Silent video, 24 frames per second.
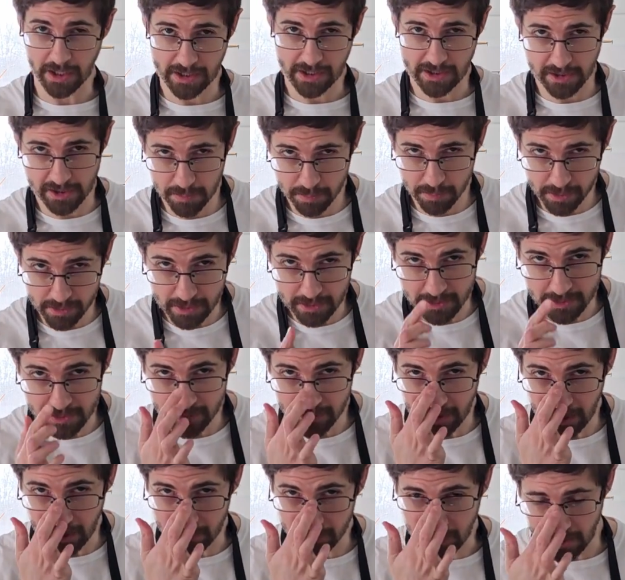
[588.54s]
take a sip of this, and
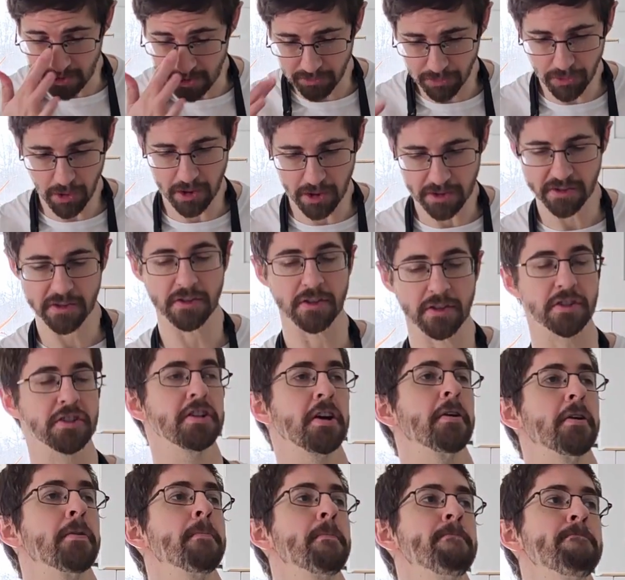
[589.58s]
then I've got thoughts to
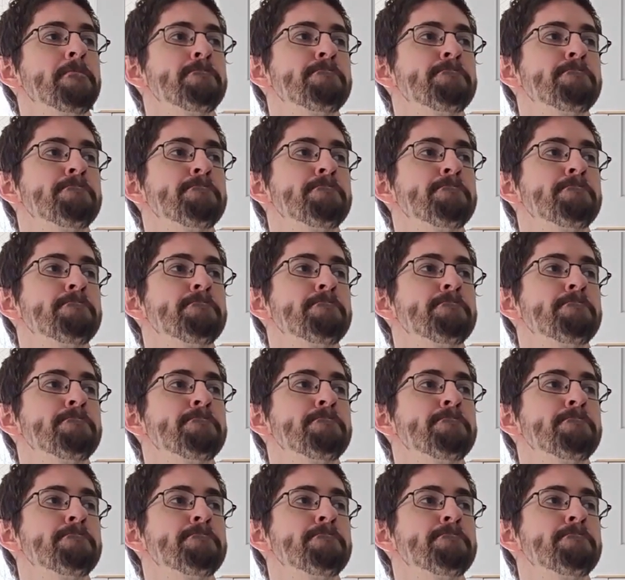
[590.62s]
share.